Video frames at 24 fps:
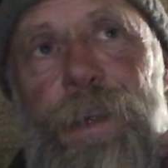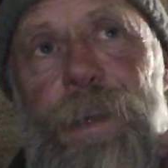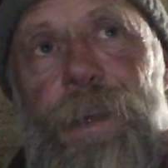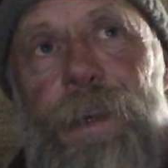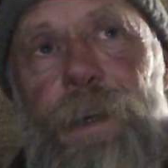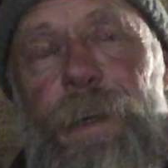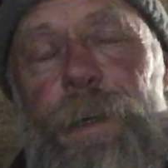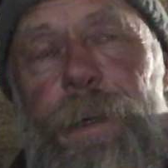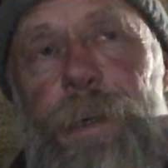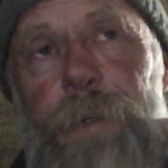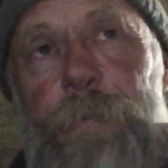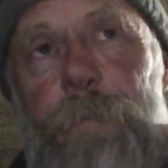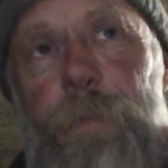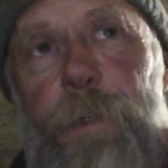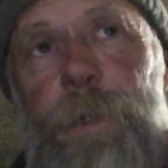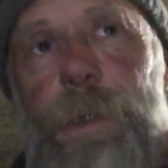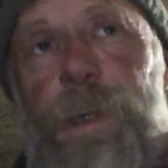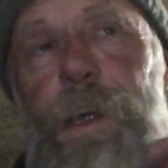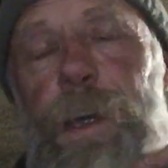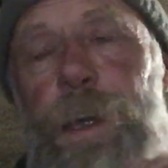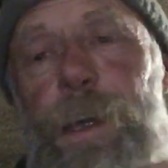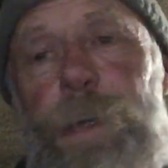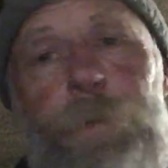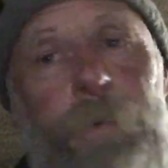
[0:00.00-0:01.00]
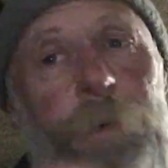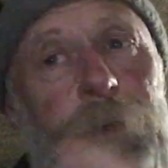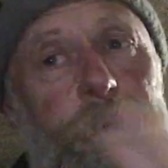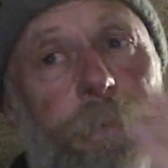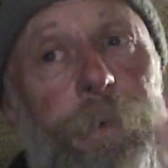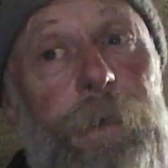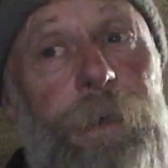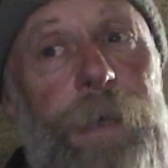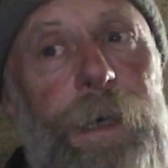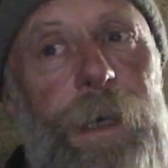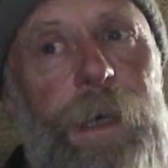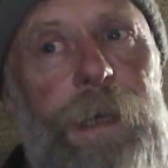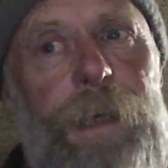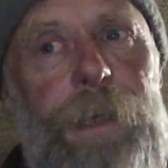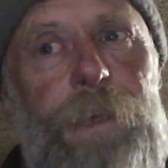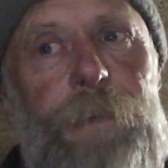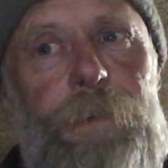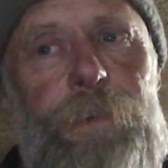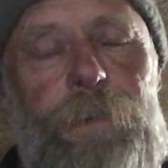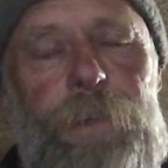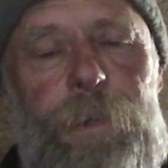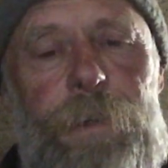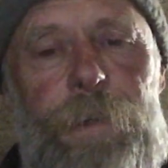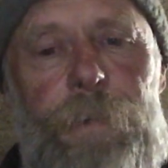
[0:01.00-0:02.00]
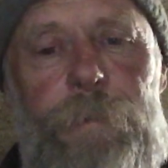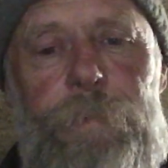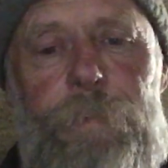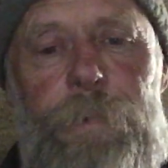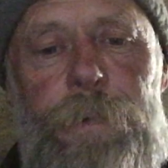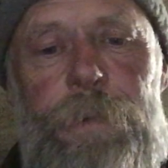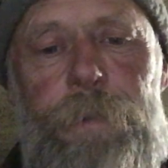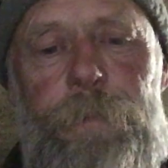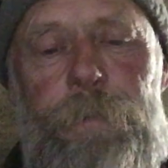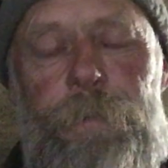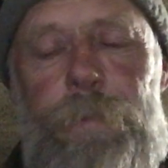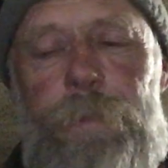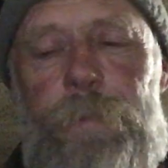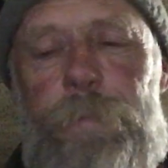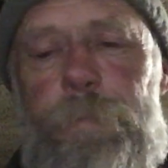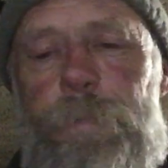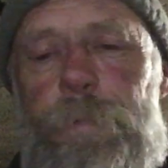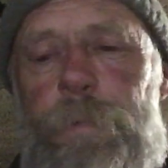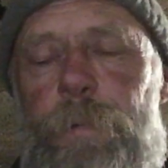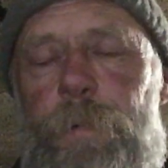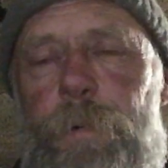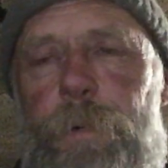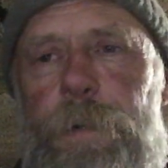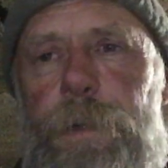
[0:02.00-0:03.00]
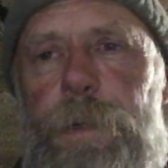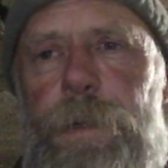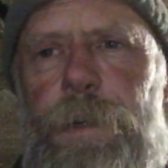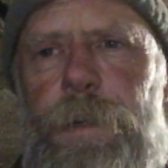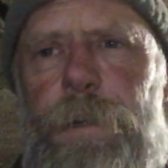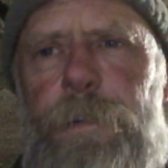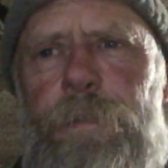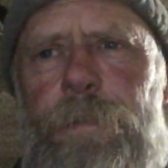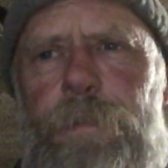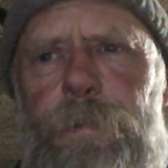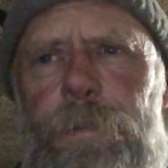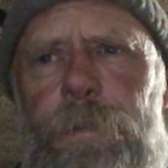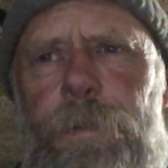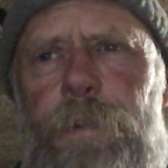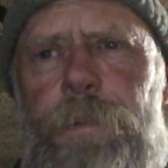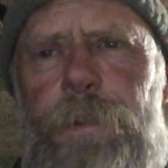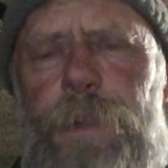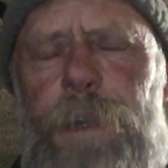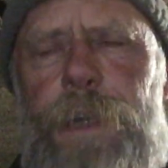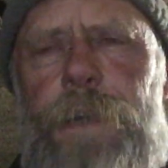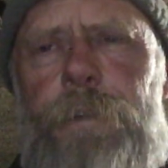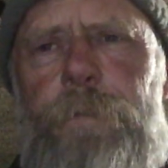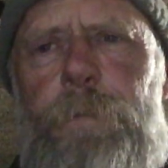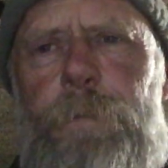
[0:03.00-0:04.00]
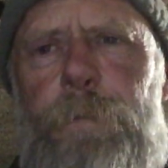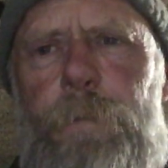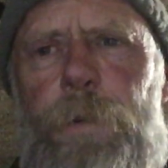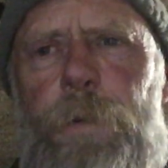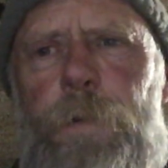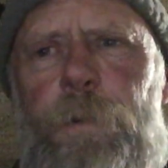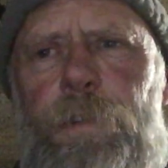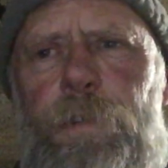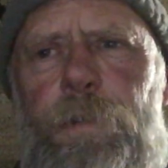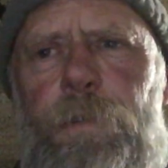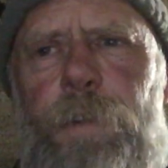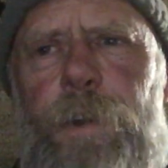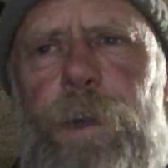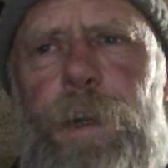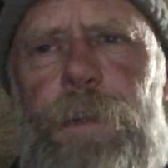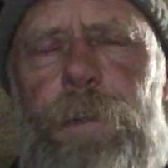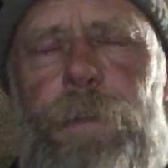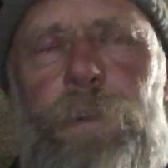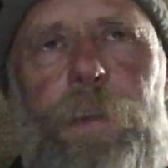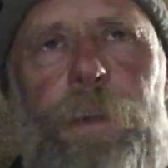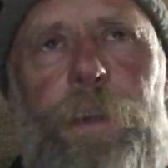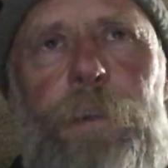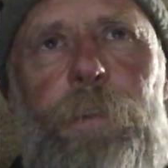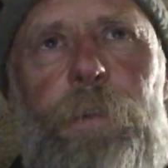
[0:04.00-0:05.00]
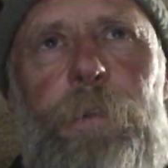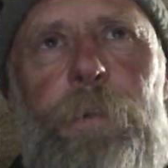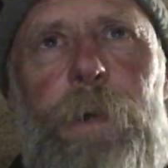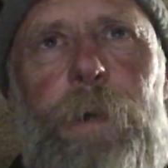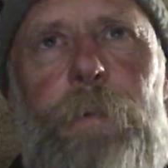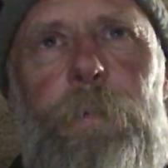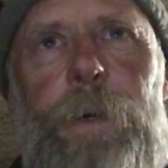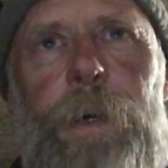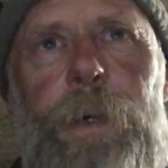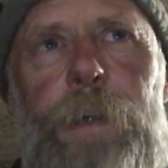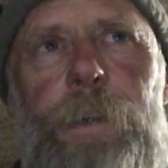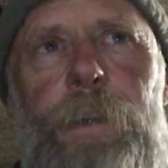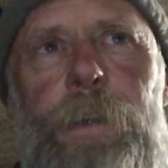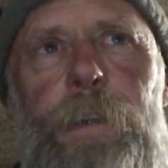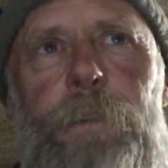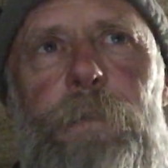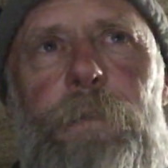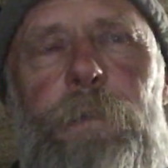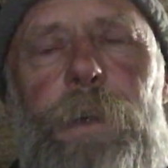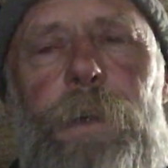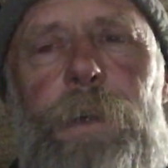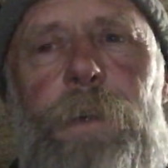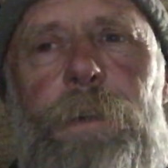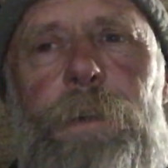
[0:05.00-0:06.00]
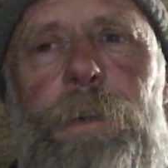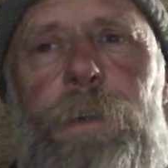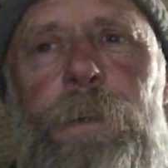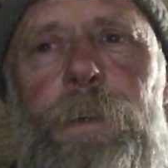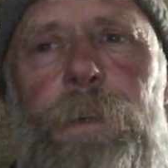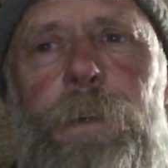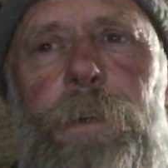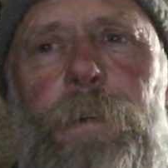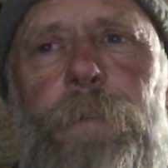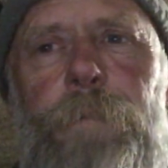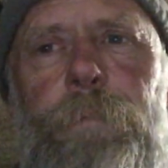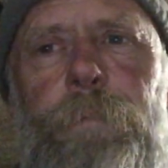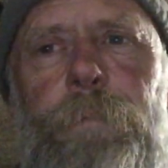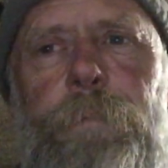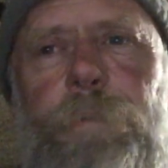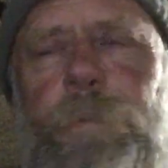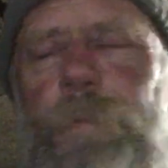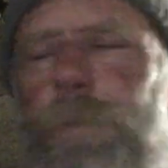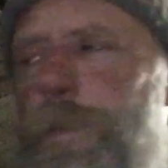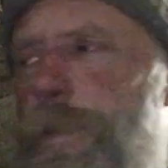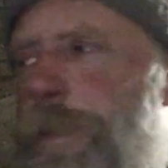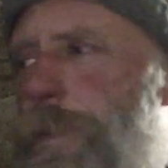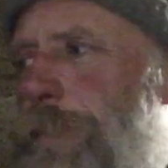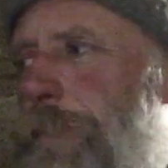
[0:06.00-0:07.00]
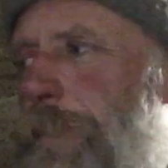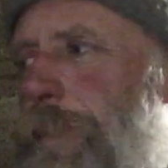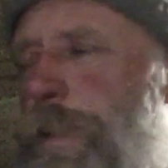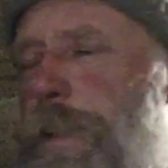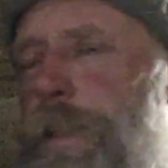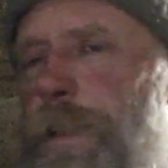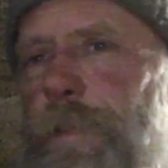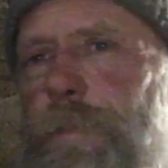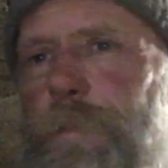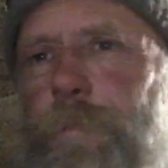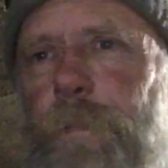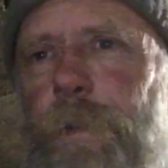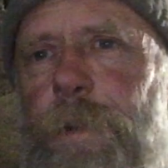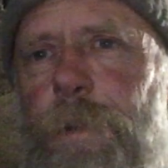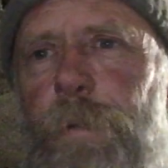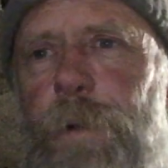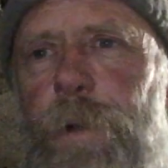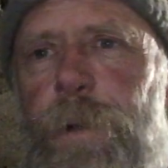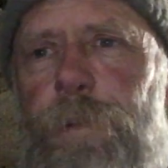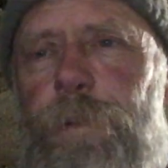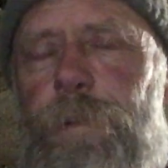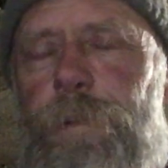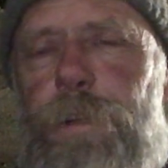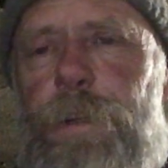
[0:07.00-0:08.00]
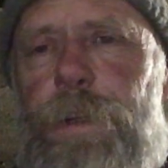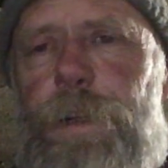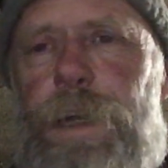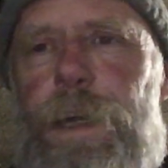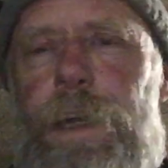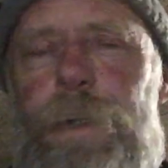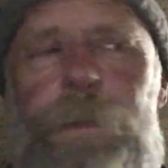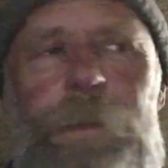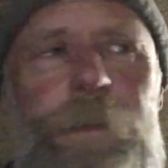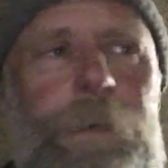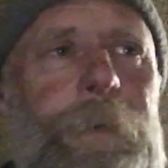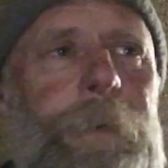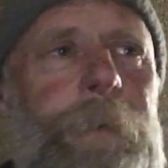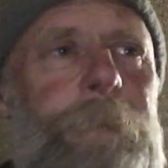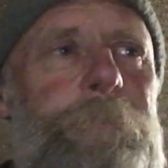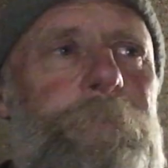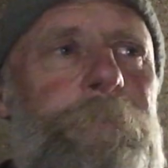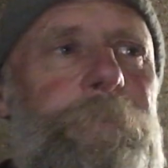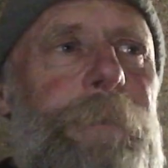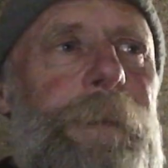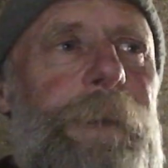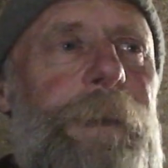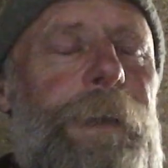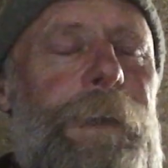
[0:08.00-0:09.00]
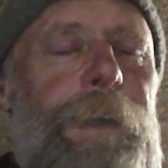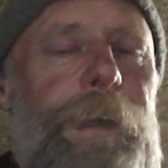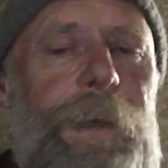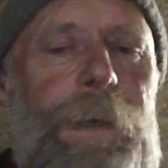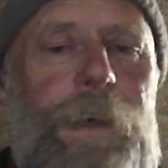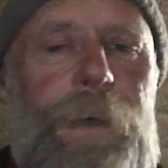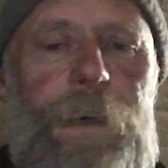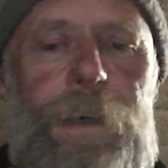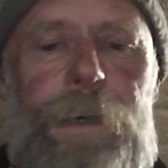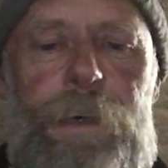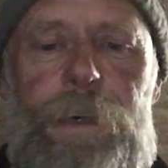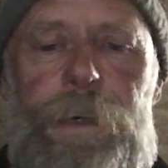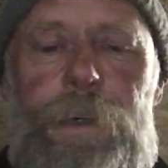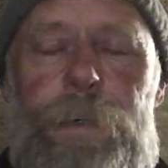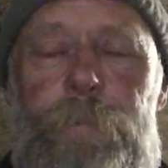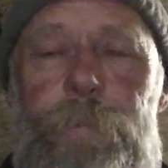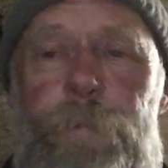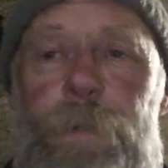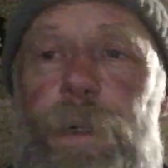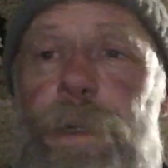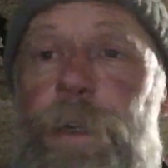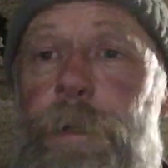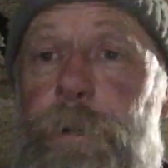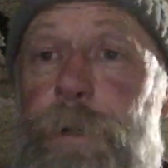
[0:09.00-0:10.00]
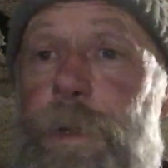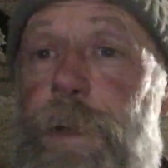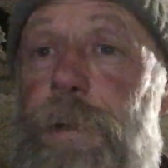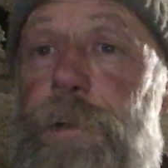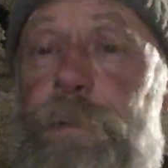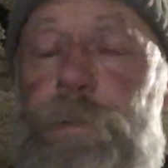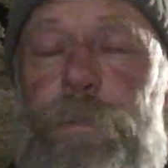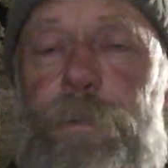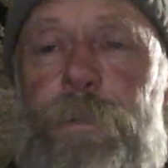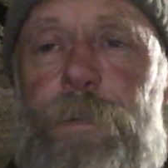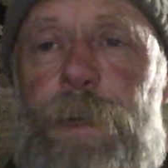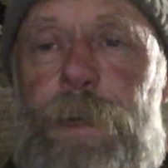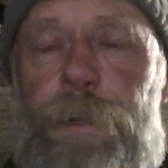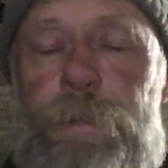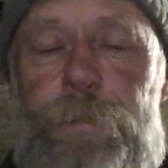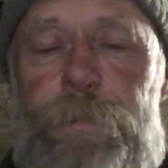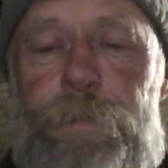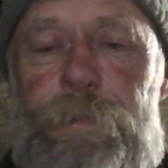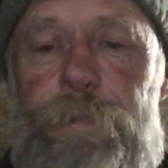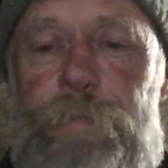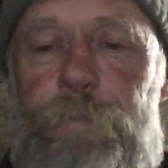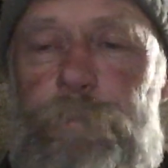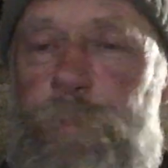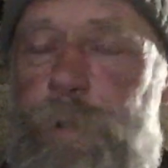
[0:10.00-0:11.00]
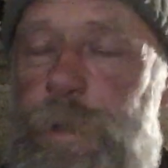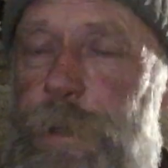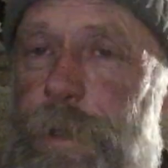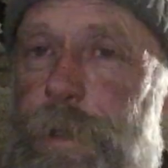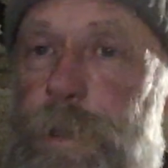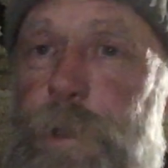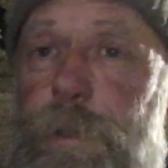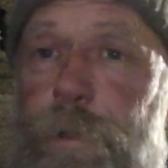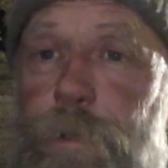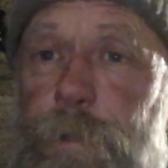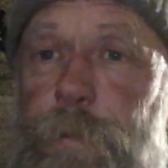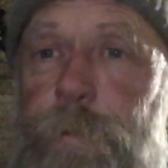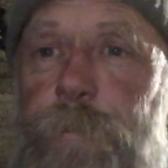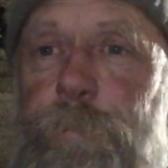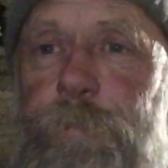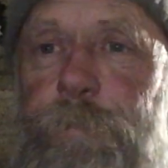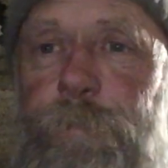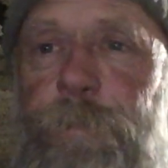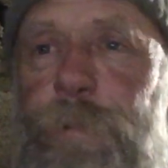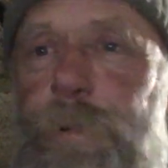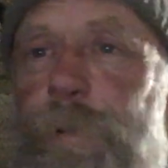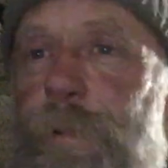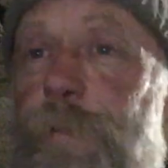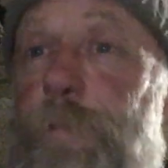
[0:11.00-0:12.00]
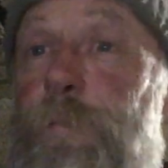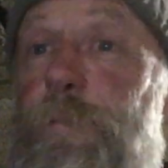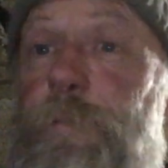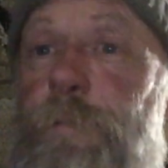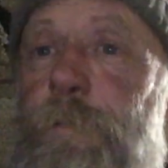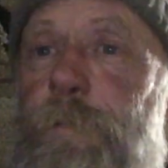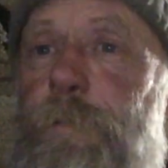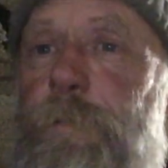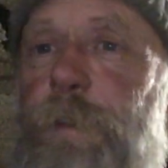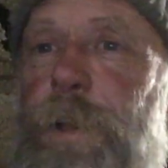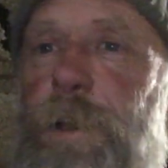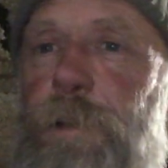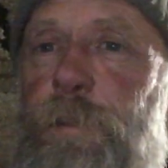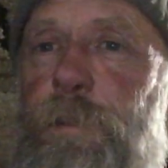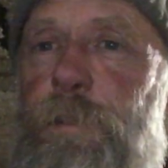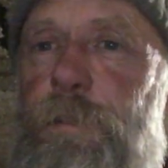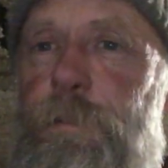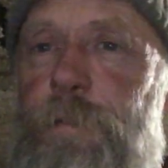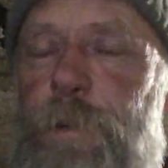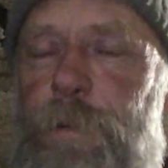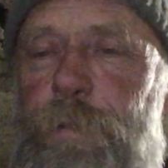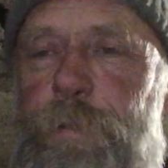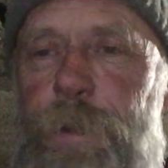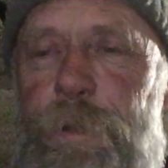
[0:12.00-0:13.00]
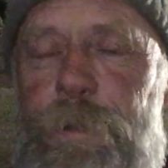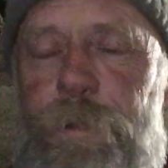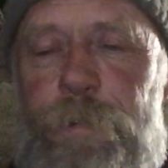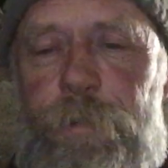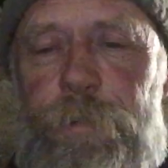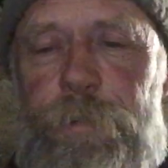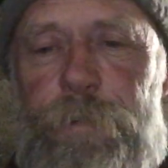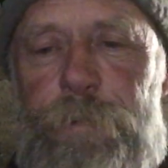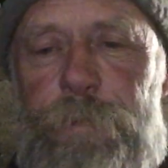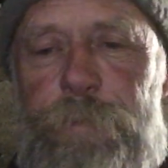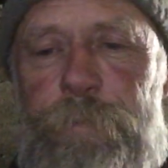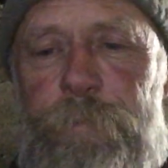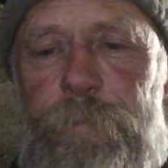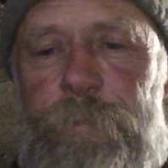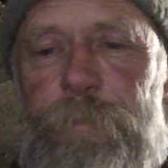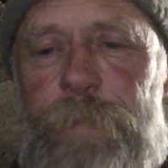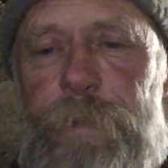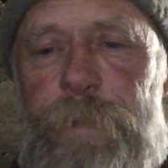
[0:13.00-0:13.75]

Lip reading: But yeah, anyway, we'll get into the even more strange things about magnets when I find the ones that I add. But anyway, that's a little venture off into some